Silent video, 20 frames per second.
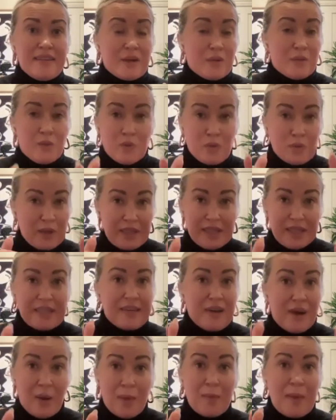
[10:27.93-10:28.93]
Like, we're really
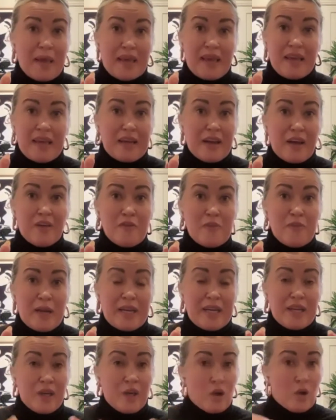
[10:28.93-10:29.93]
not making enough
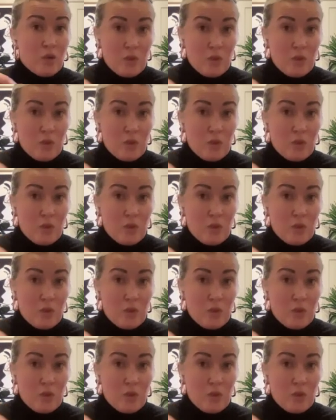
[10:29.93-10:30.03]
money.